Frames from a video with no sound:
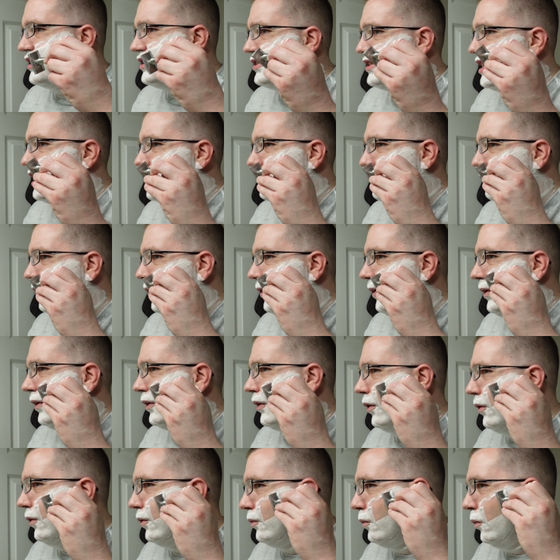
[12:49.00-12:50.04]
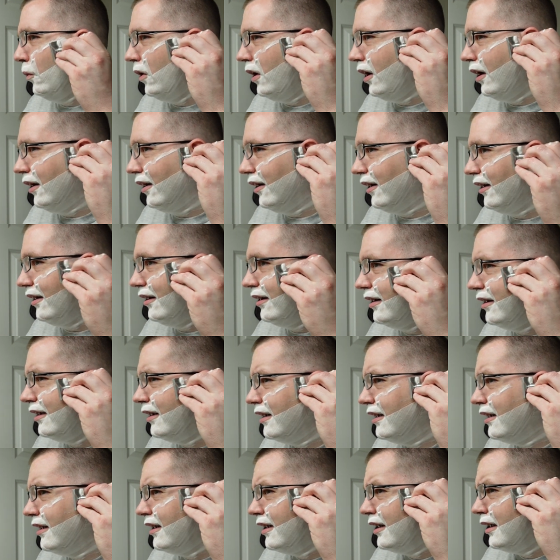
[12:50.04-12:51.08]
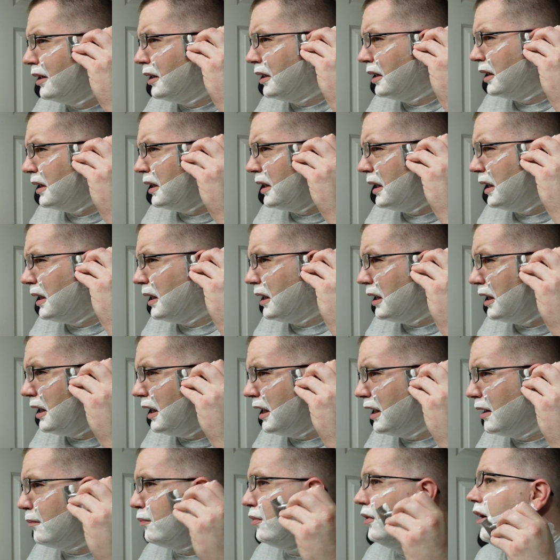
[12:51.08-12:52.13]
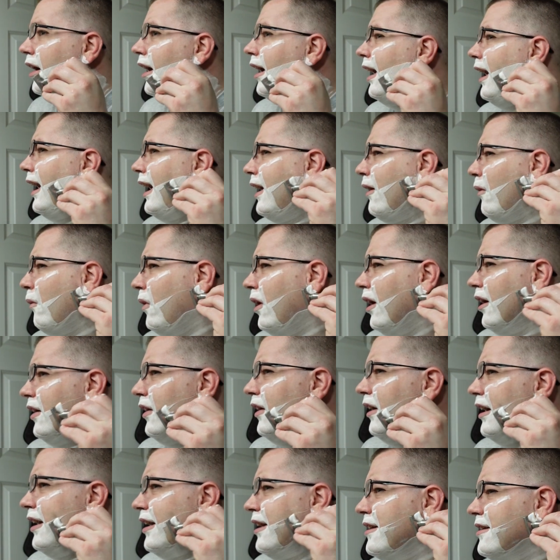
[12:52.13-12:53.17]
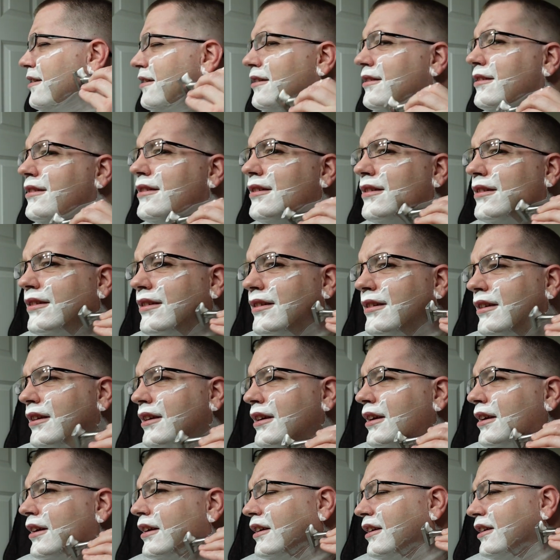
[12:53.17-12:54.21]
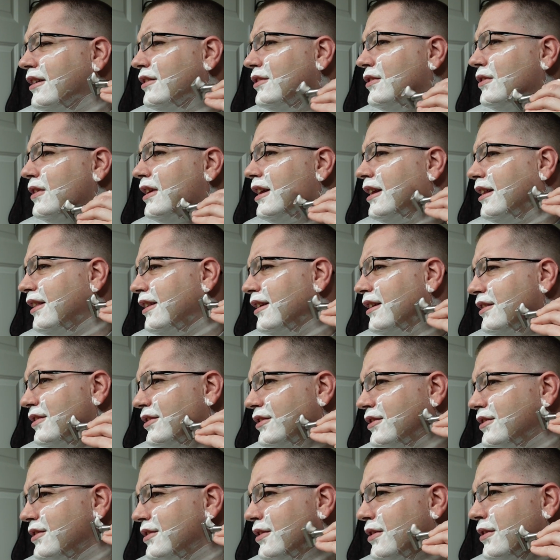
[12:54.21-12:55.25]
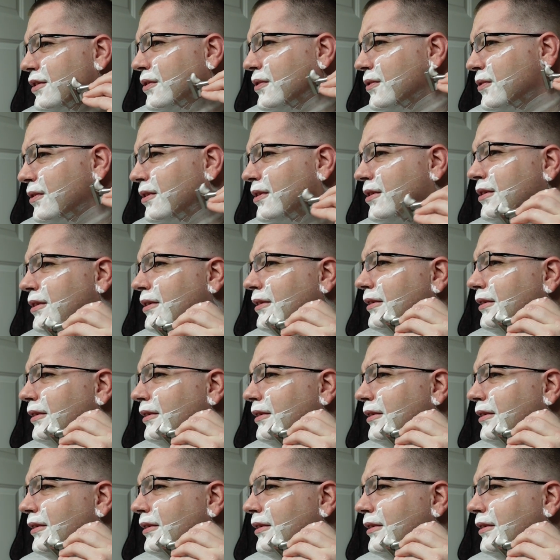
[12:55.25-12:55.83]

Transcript: sink full of cold water and put hot water in it to get this to